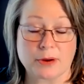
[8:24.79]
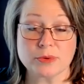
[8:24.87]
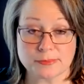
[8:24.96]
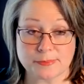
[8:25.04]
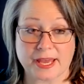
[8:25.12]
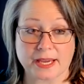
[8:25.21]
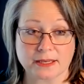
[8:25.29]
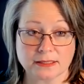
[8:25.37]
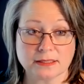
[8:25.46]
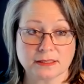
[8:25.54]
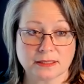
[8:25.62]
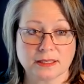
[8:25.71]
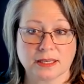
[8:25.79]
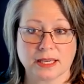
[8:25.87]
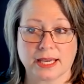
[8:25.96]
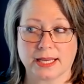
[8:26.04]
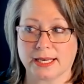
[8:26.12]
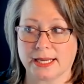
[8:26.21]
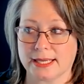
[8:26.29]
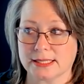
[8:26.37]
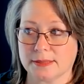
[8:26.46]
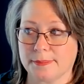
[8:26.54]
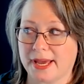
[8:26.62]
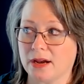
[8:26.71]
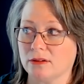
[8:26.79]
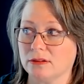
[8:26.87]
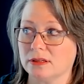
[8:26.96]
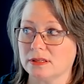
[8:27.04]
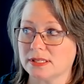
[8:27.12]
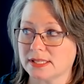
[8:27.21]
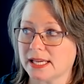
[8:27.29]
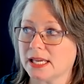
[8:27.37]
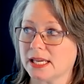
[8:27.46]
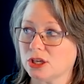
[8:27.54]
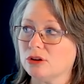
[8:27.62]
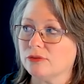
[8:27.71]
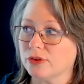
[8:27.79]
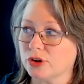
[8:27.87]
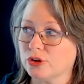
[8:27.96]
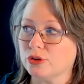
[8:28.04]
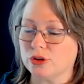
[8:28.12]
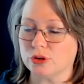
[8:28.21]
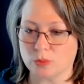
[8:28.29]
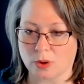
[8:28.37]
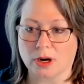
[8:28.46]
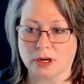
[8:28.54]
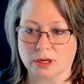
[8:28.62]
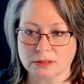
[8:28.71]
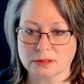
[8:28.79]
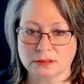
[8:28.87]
respect, and it's about seeing you for who you are.